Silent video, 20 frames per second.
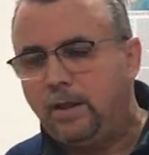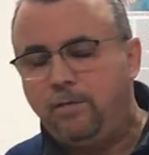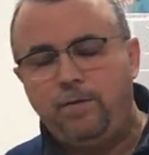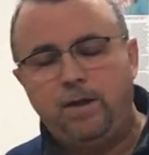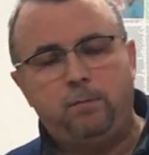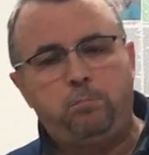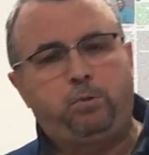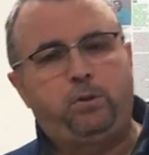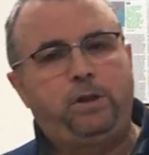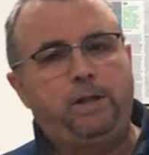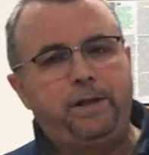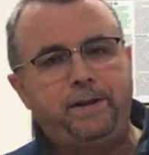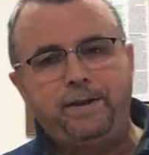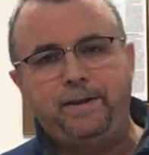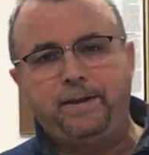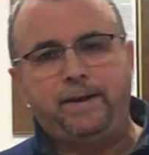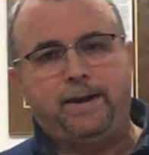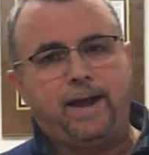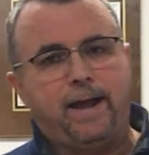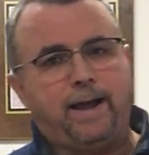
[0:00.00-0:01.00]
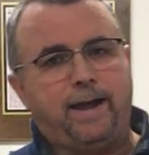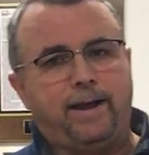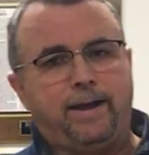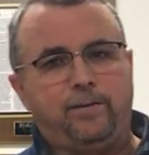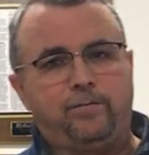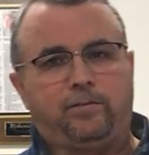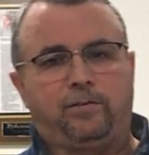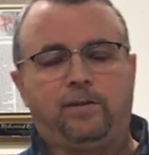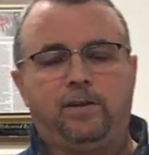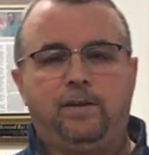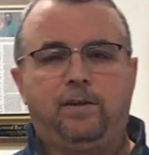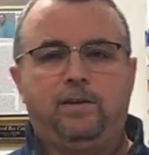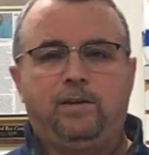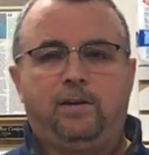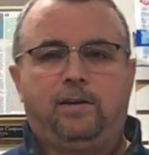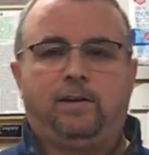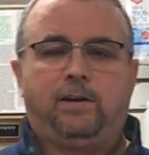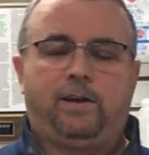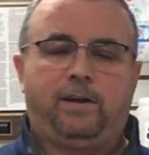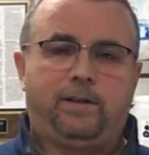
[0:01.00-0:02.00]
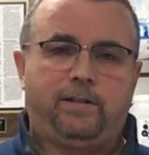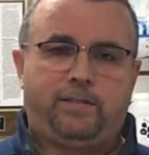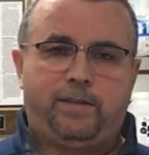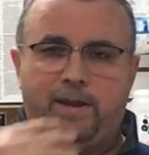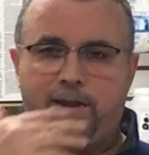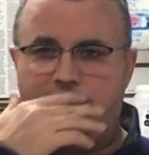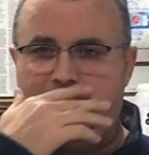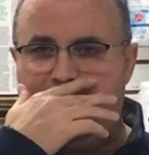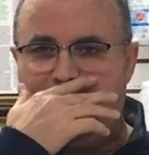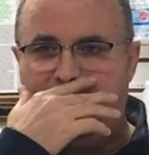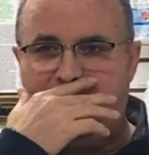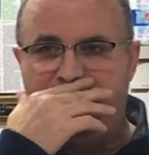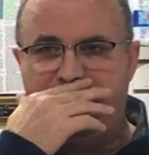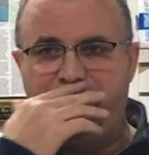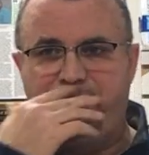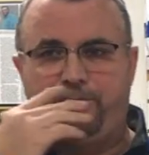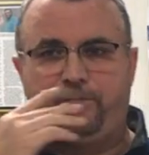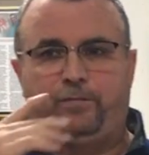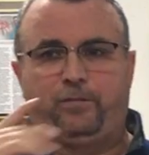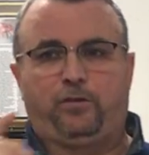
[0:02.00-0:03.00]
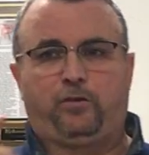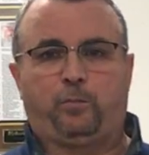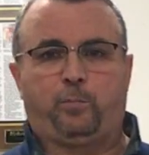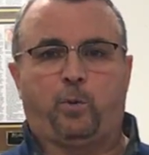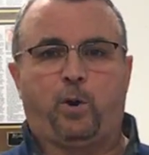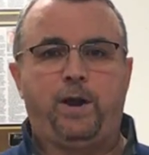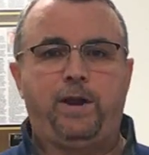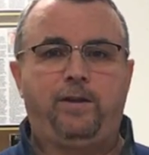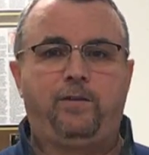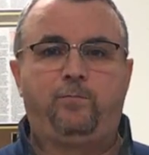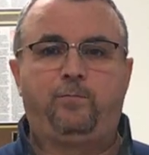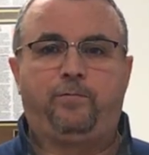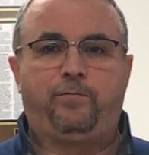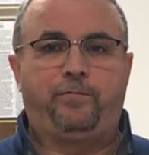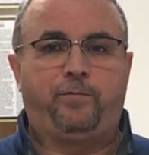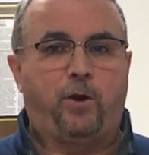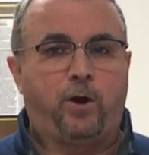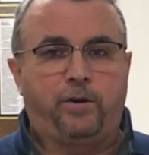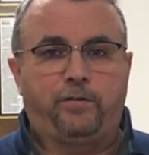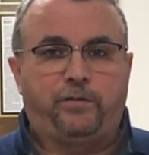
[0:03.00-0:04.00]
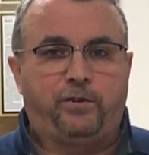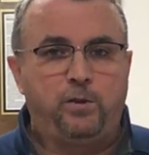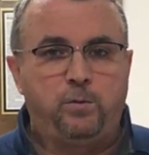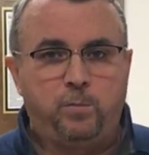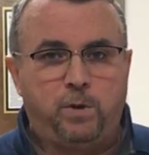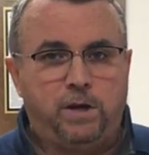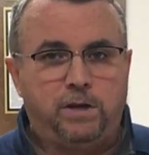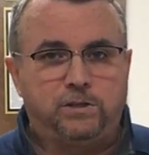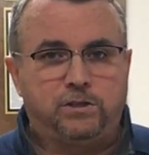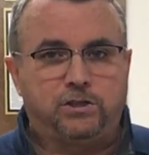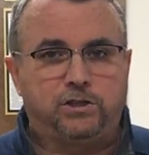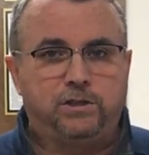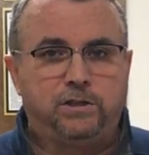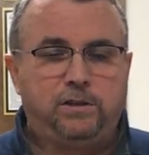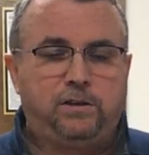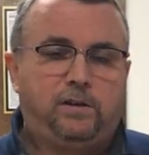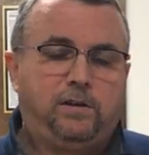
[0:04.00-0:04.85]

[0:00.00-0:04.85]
I've had plenty of guys that have sprayed far too much